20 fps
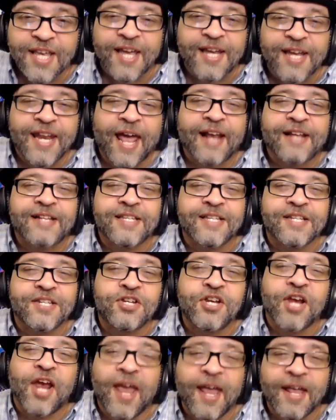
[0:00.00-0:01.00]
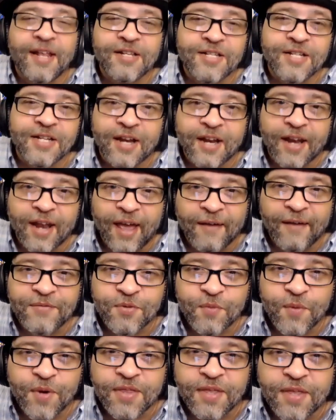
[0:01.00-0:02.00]
and actually change their
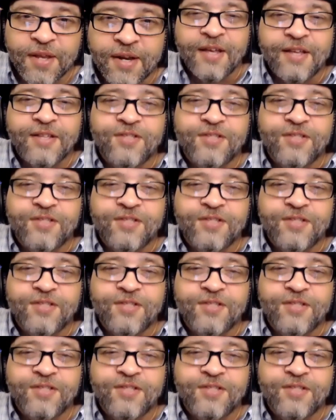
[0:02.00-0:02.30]
lives with it.